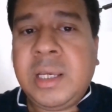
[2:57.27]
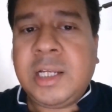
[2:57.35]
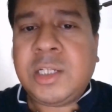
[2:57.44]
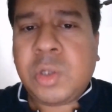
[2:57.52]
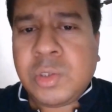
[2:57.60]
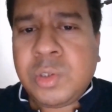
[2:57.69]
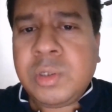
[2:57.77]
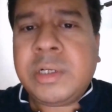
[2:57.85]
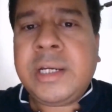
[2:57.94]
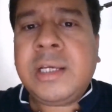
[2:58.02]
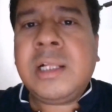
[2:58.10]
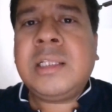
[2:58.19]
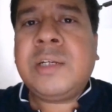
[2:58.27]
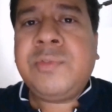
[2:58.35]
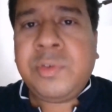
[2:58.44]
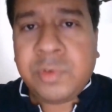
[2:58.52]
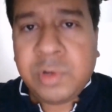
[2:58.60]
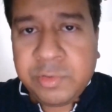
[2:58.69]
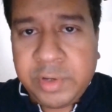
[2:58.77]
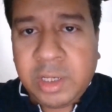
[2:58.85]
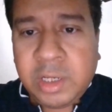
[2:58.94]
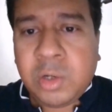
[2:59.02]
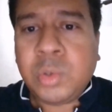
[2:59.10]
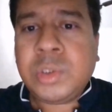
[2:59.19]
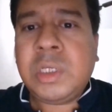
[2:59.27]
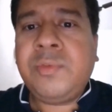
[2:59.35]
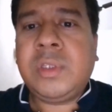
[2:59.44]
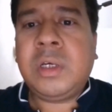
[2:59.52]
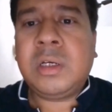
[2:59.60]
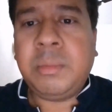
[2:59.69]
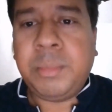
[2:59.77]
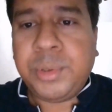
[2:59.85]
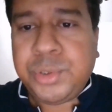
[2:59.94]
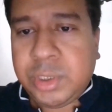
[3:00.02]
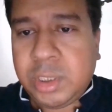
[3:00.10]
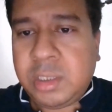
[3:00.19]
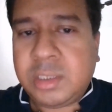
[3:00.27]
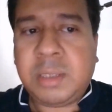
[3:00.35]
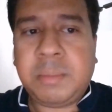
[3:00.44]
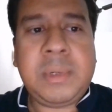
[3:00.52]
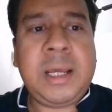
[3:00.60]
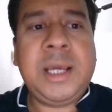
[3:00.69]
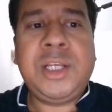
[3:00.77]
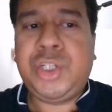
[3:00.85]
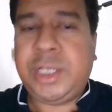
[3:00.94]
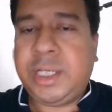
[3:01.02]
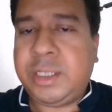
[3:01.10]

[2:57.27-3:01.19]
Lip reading: It's also critical that we work very closely with our commercial supply chain